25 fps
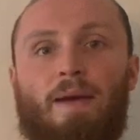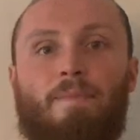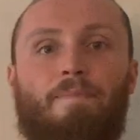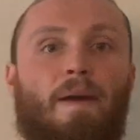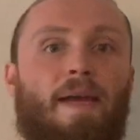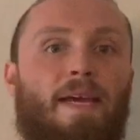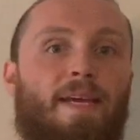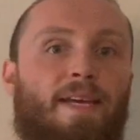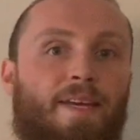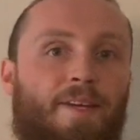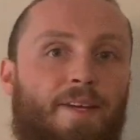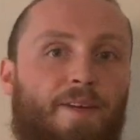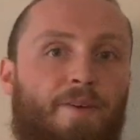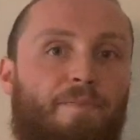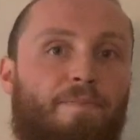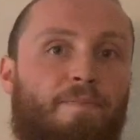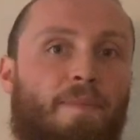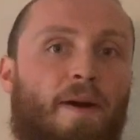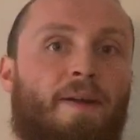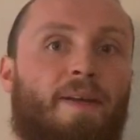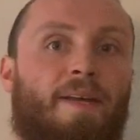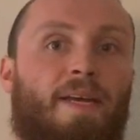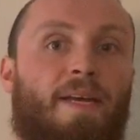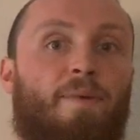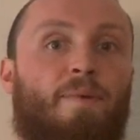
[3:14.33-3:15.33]
making you
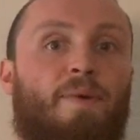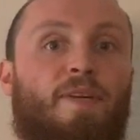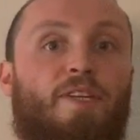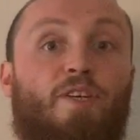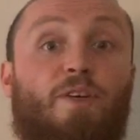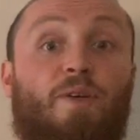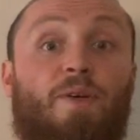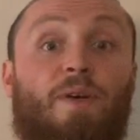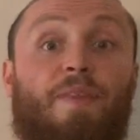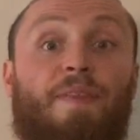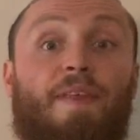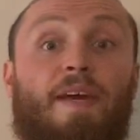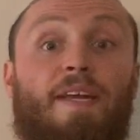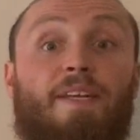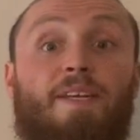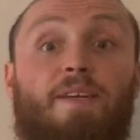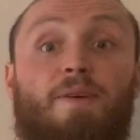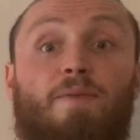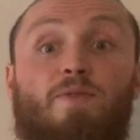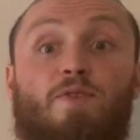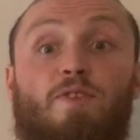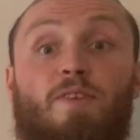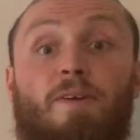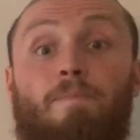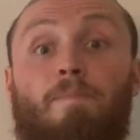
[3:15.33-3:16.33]
money which you can then
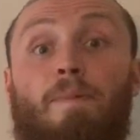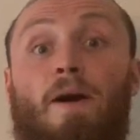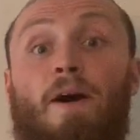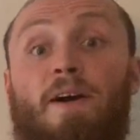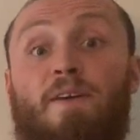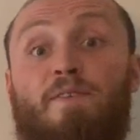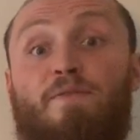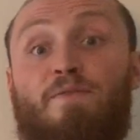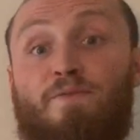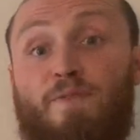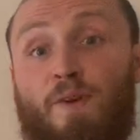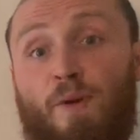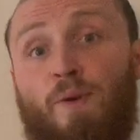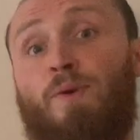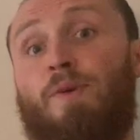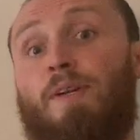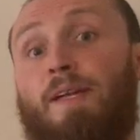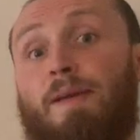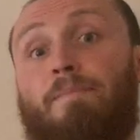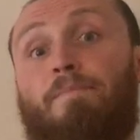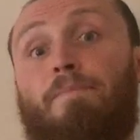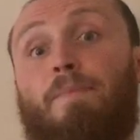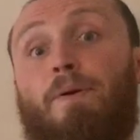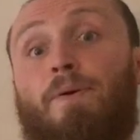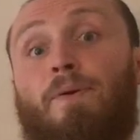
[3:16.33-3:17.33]
use to buy food
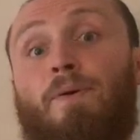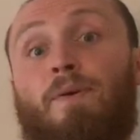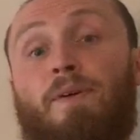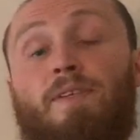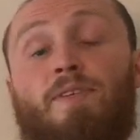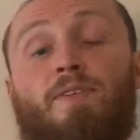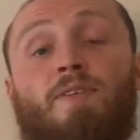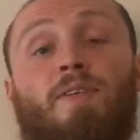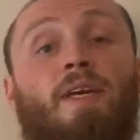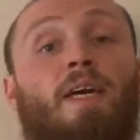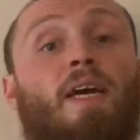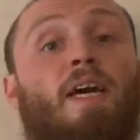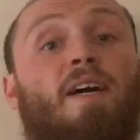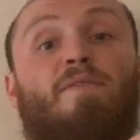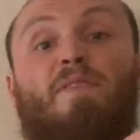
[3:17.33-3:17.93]
imports